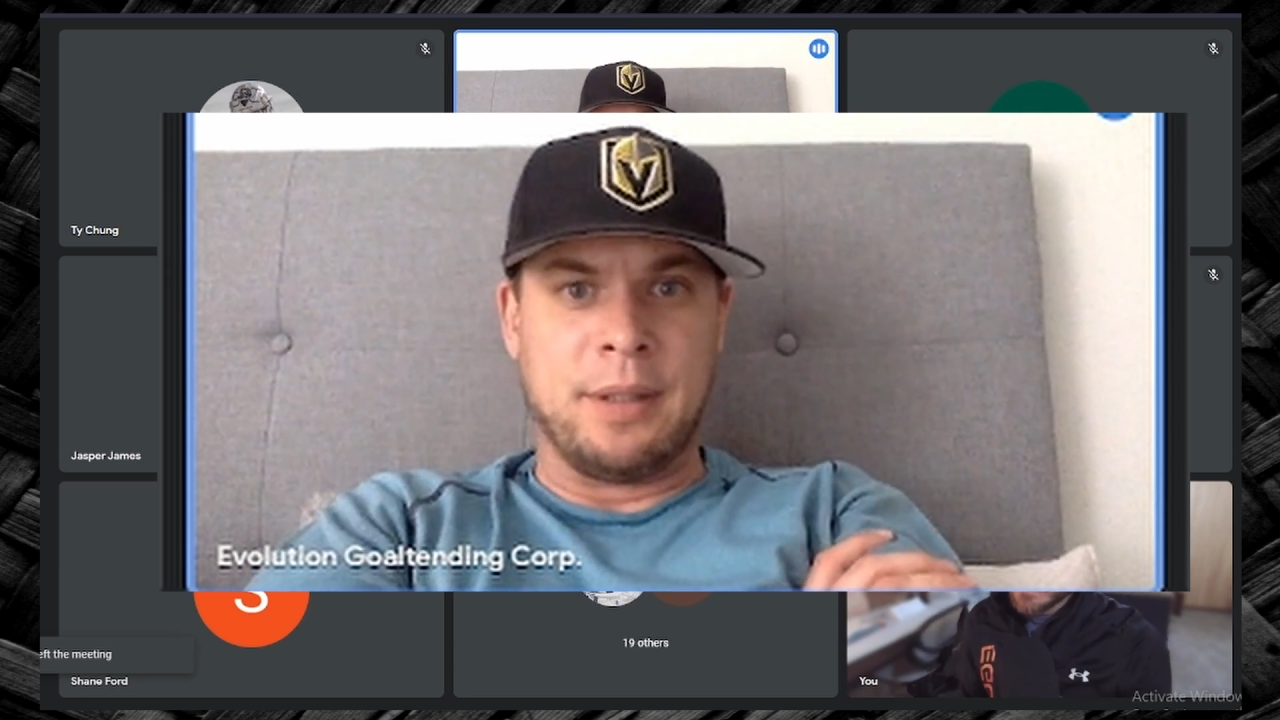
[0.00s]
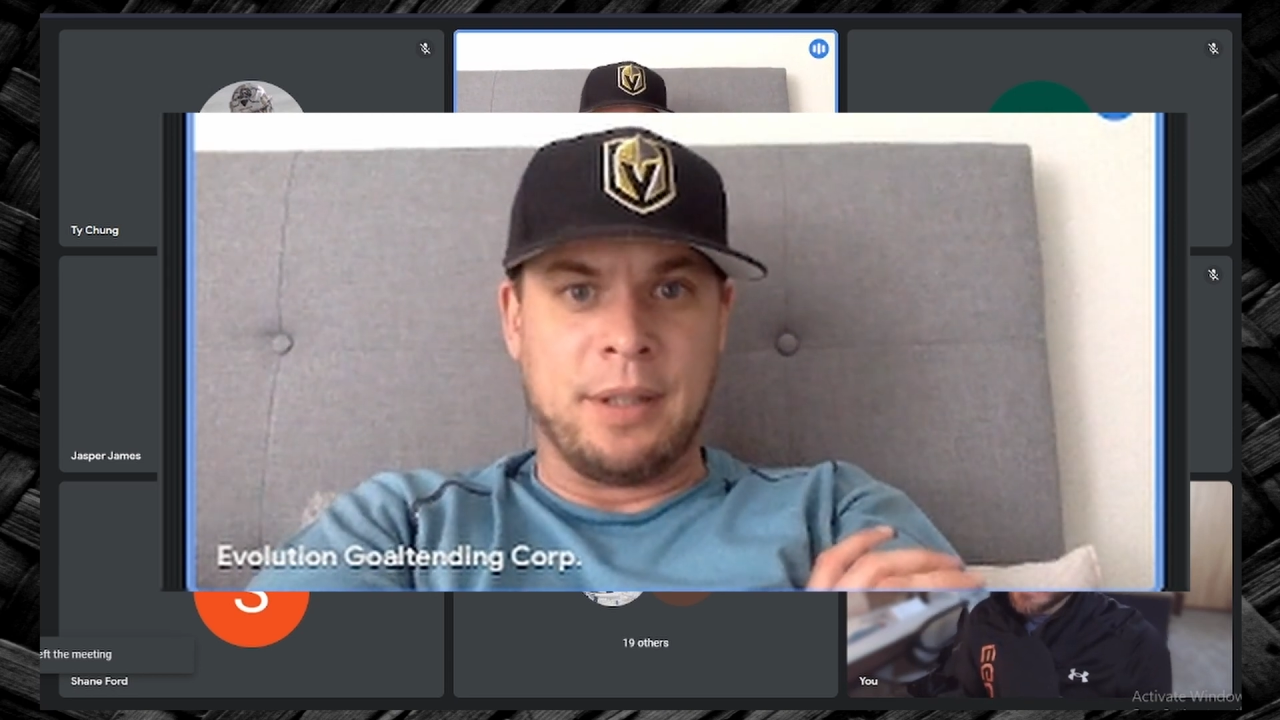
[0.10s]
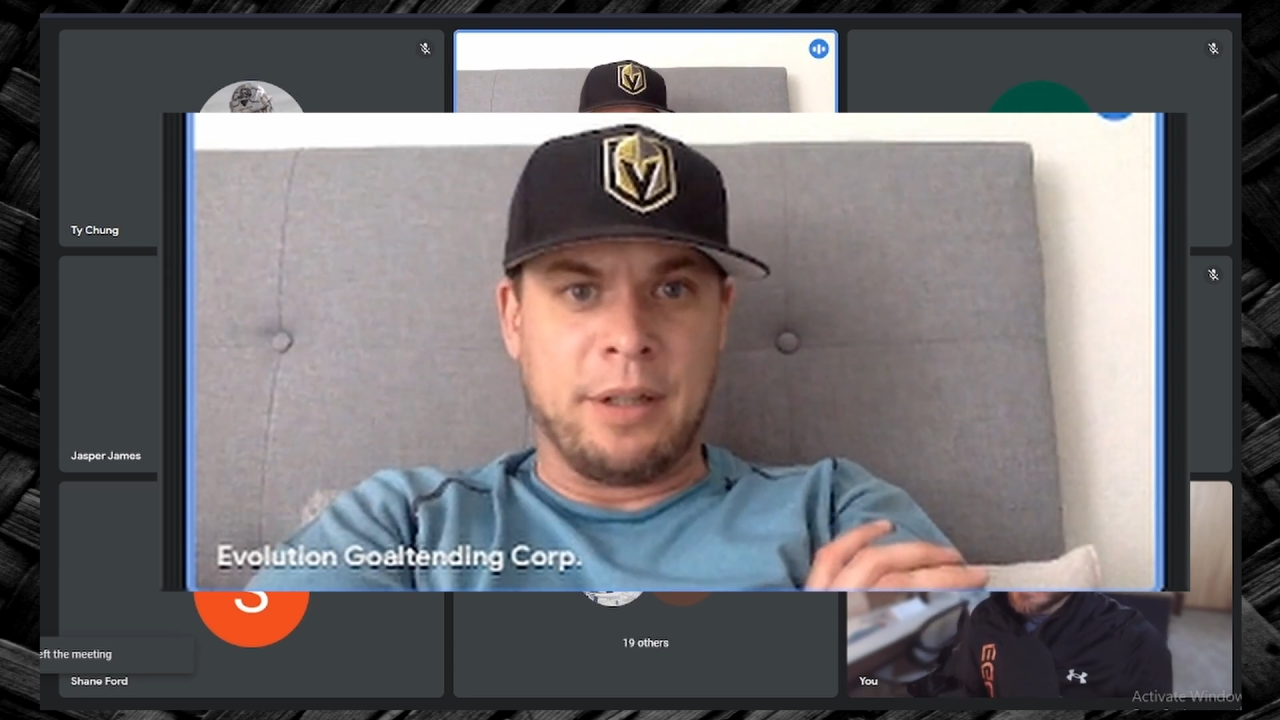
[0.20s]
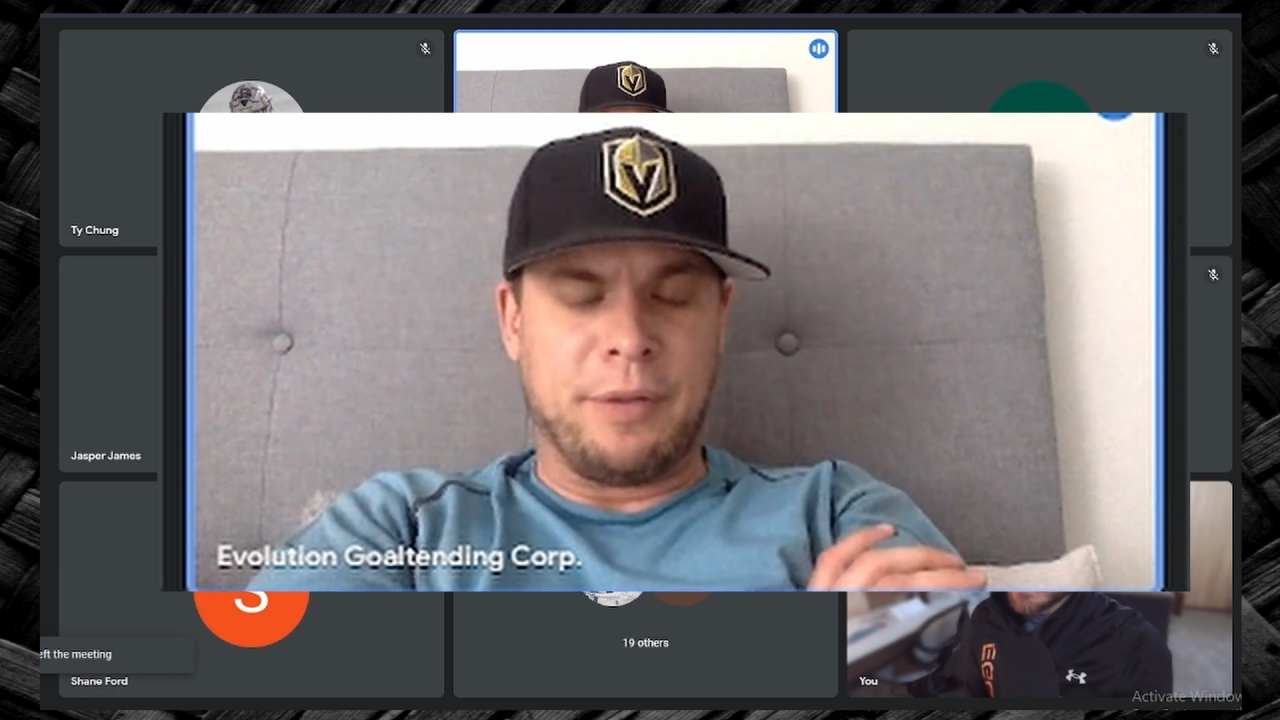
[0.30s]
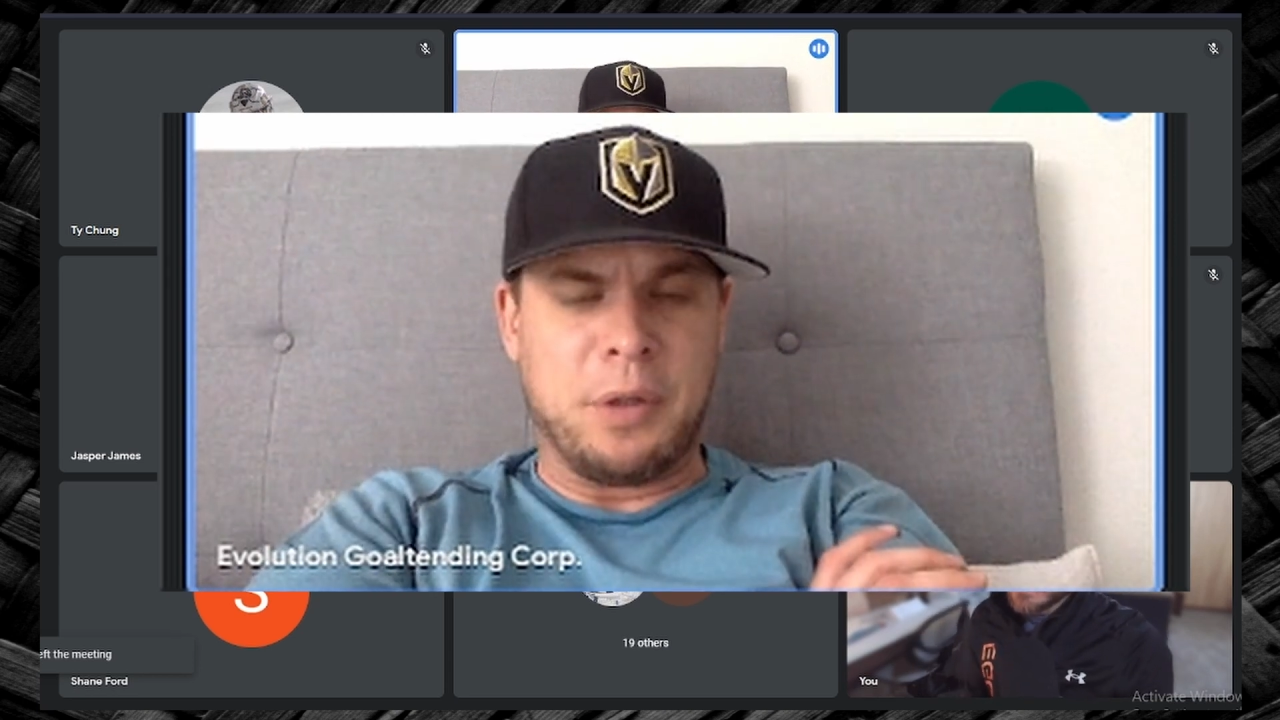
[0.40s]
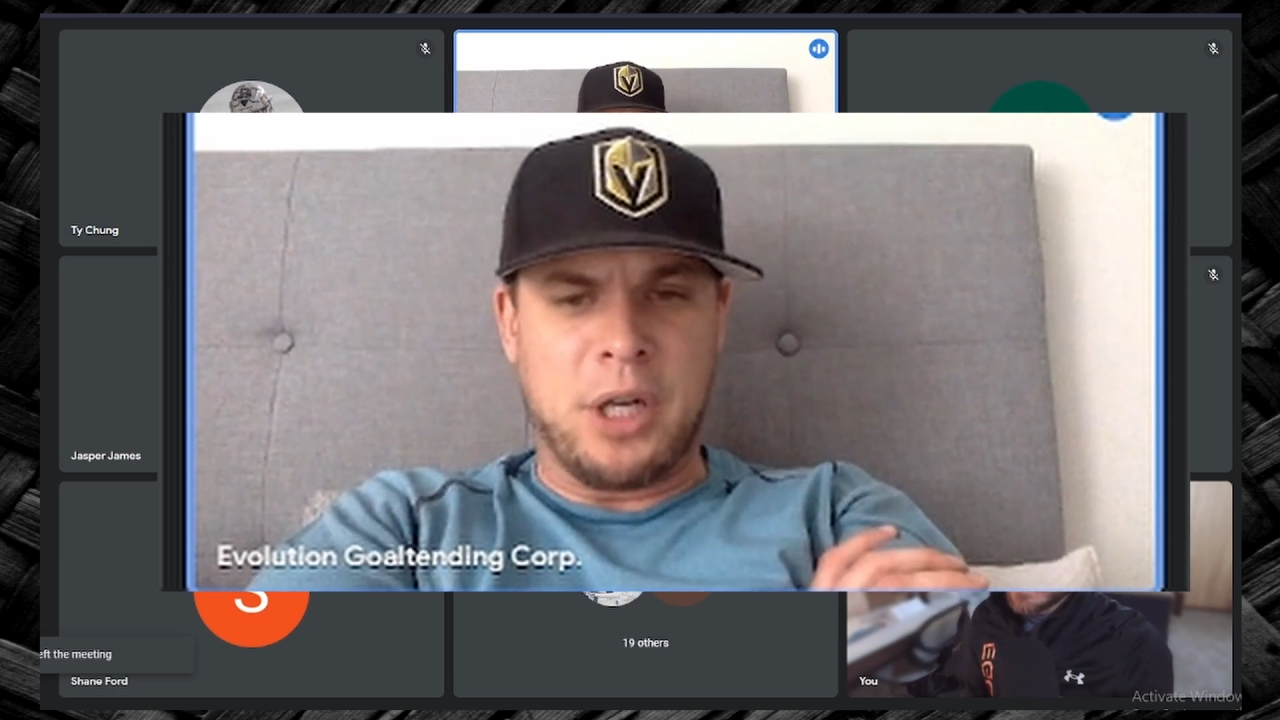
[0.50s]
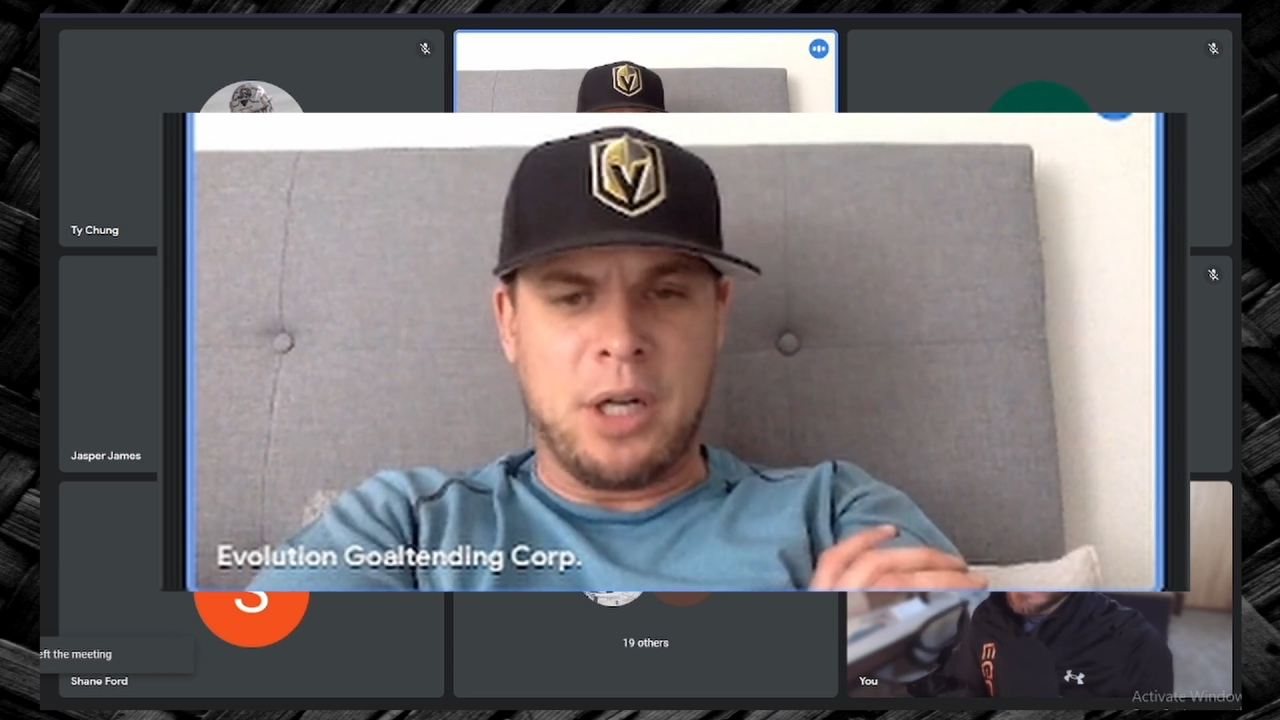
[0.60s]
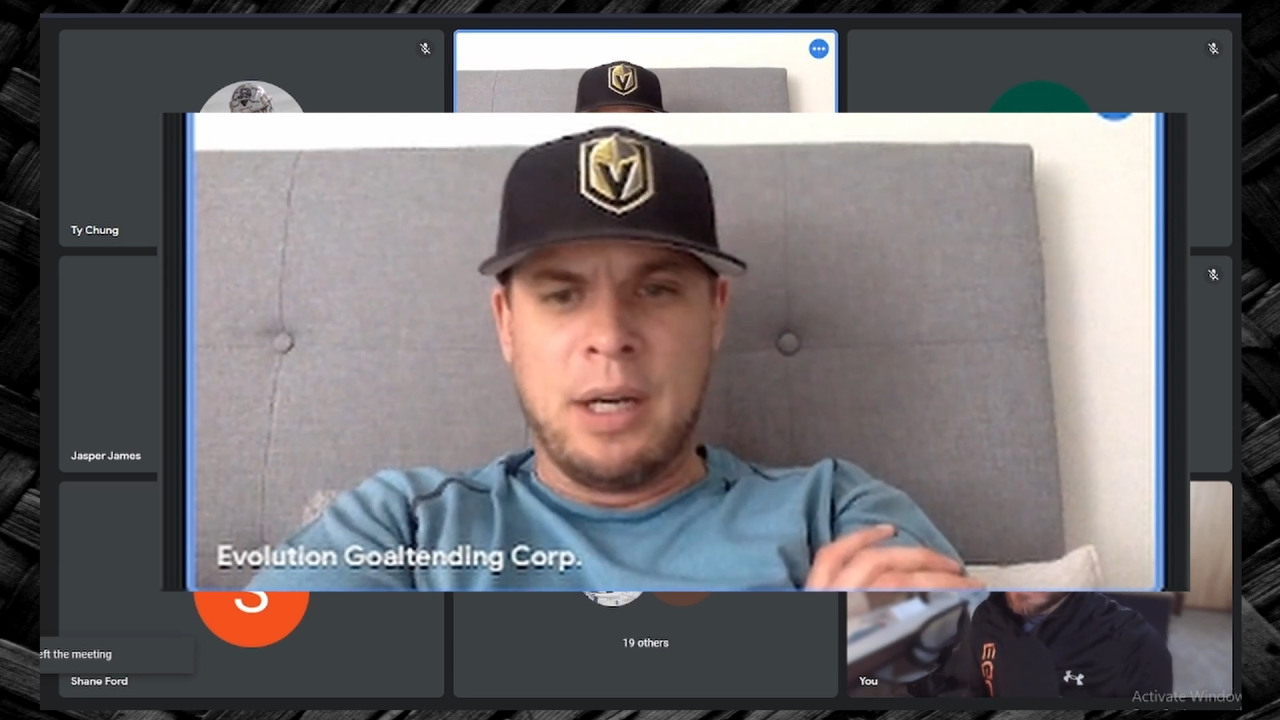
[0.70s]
the near future.